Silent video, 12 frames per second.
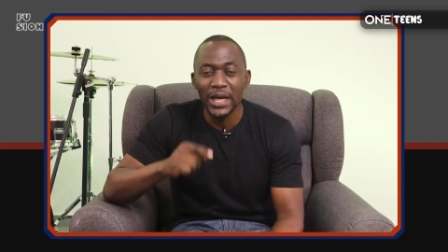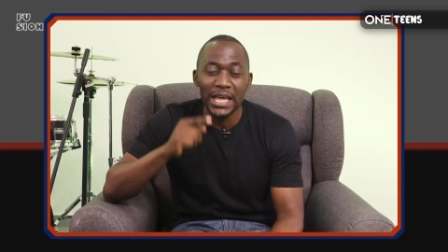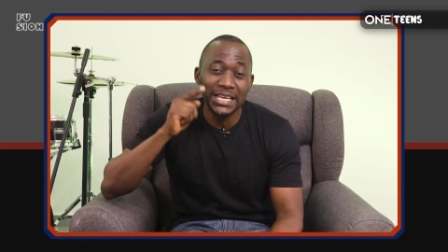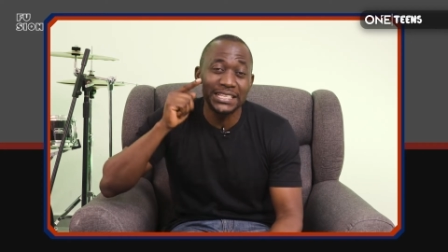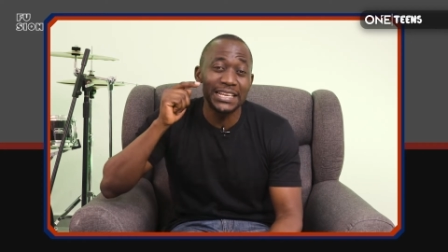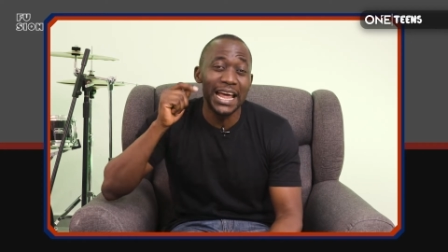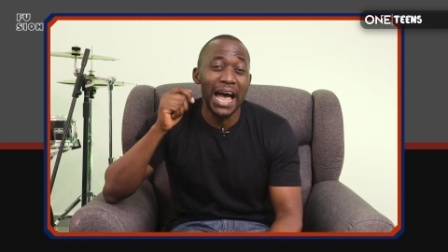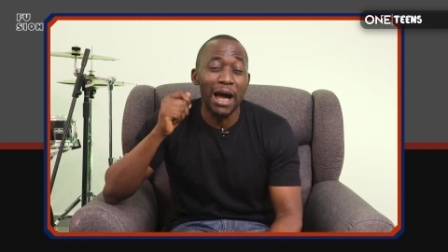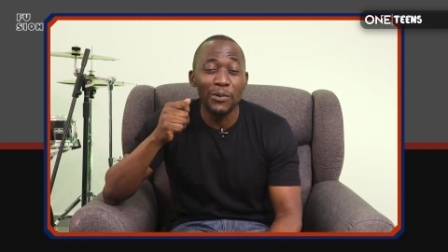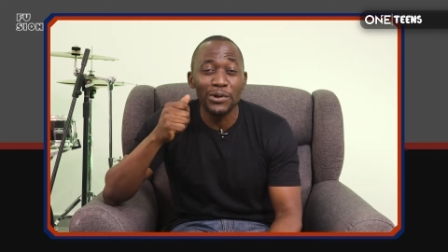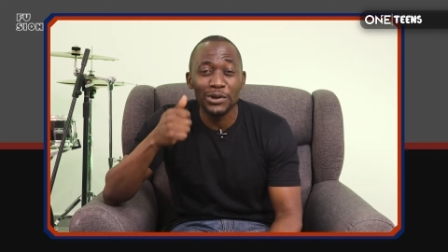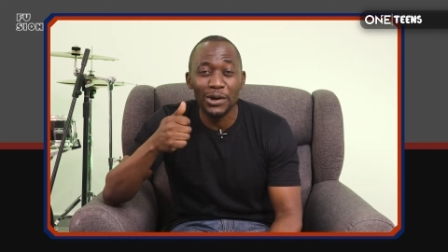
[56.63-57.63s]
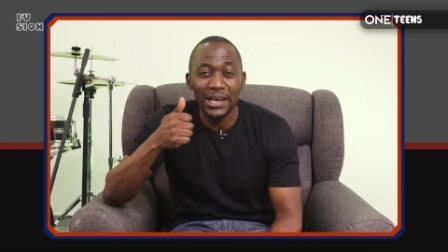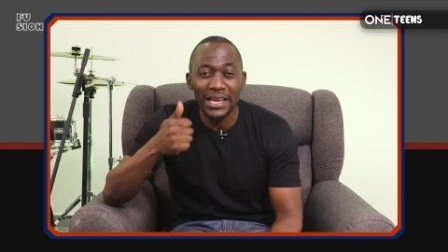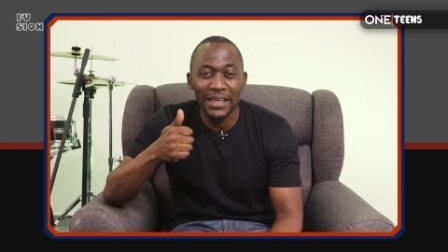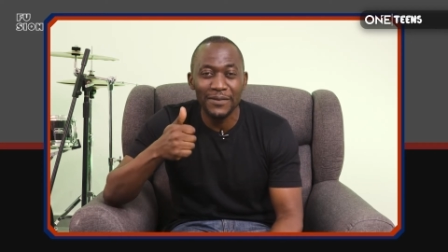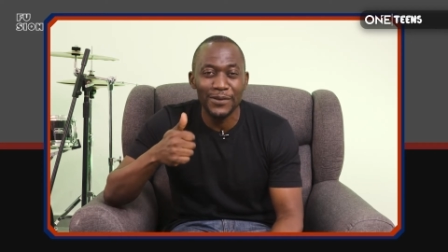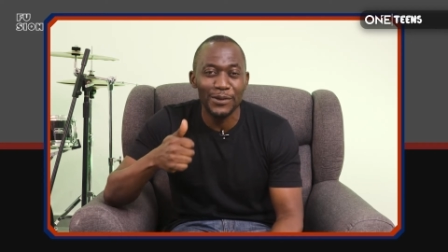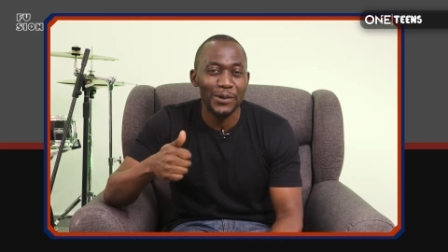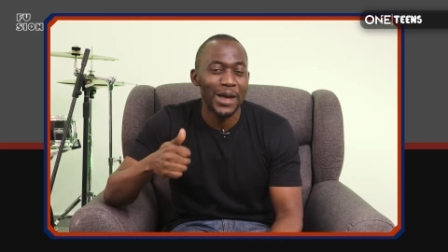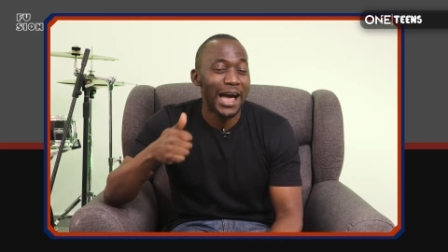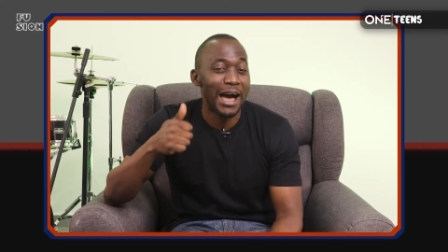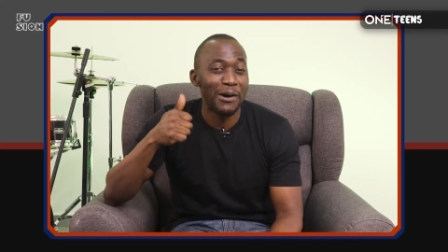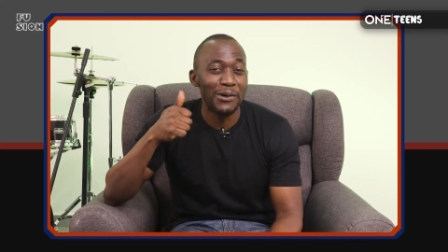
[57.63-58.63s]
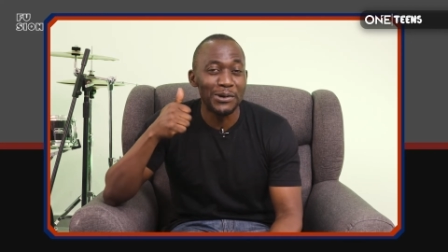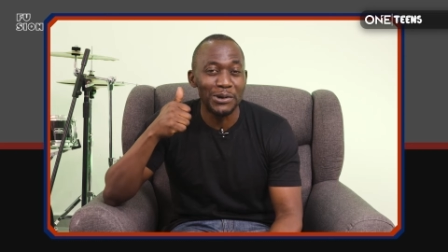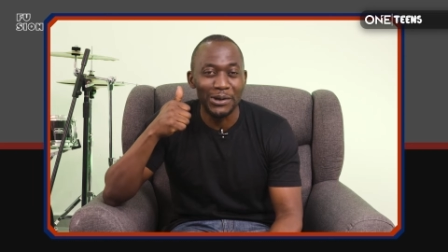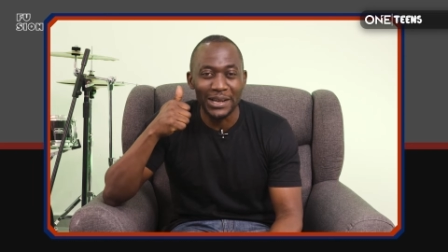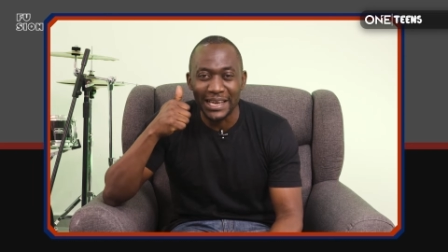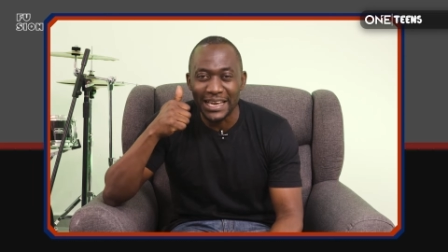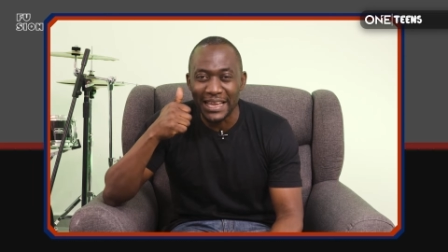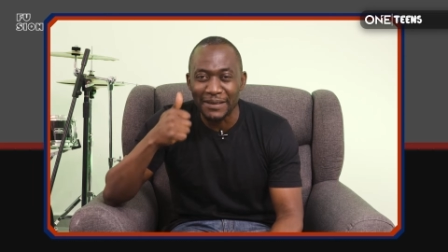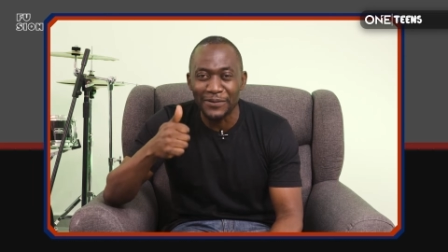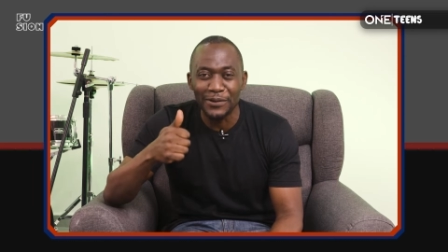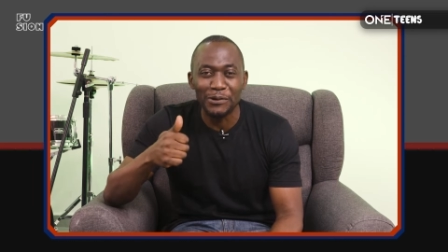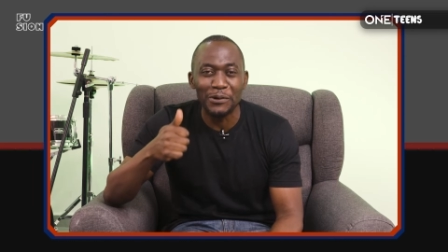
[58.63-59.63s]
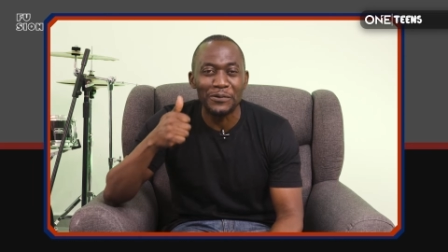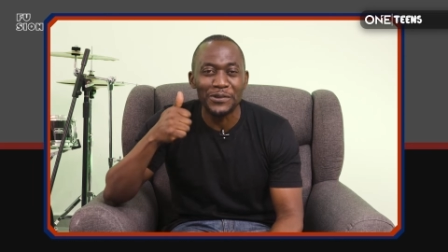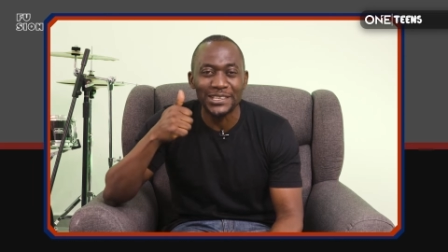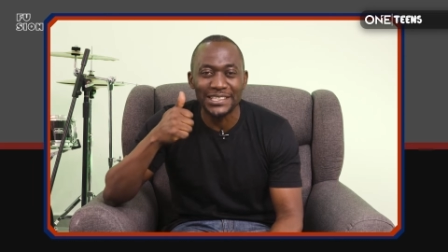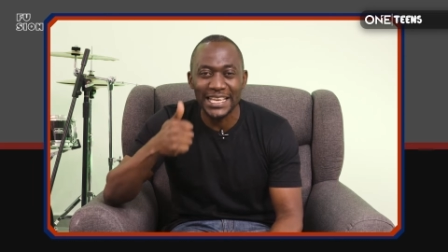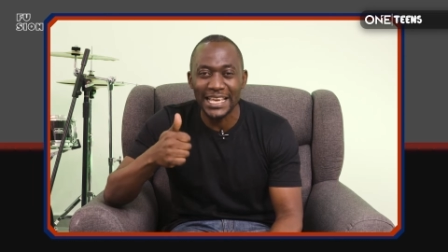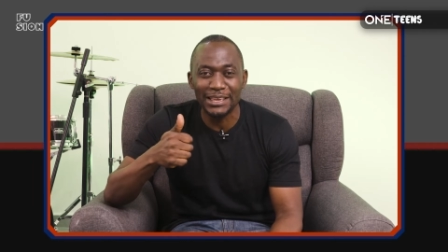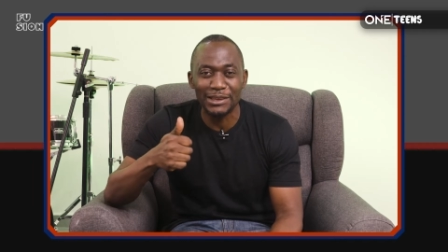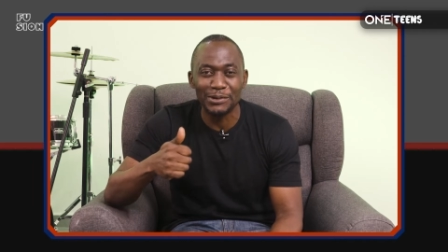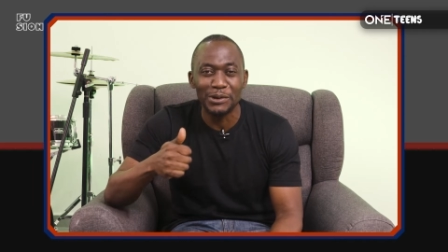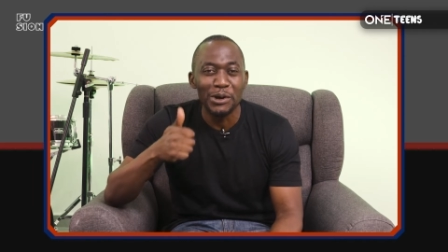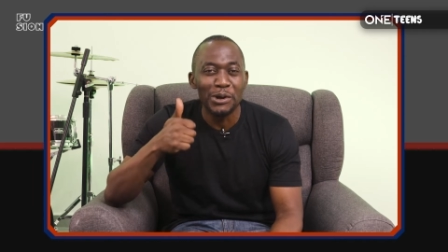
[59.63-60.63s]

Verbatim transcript: He said, I will not leave you. I will not leave you or forsake you.